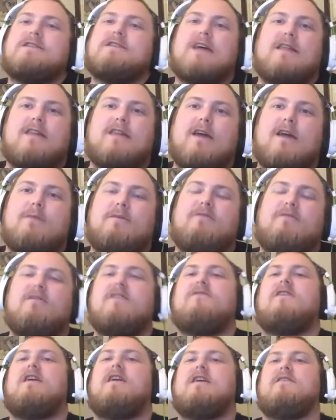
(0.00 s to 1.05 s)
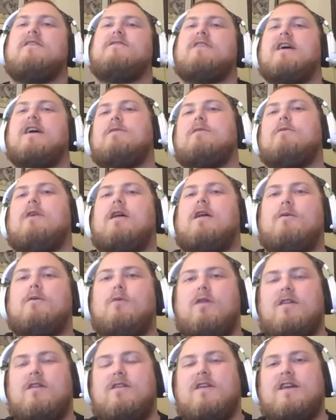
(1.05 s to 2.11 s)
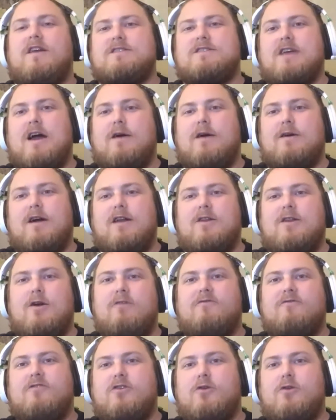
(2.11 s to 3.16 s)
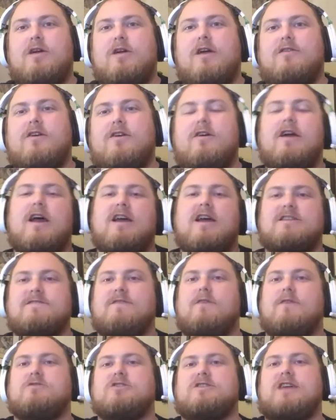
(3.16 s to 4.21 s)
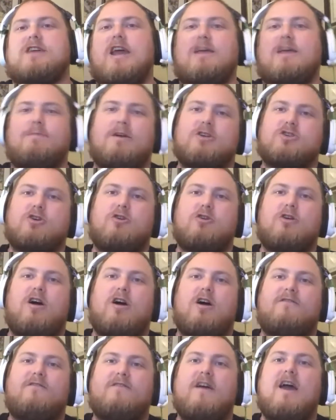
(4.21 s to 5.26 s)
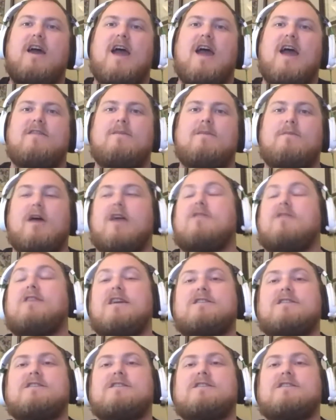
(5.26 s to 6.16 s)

I think it'd be really funny if, like, one of the things I got known for doing out there is if I would just take my shirt off and then be like, this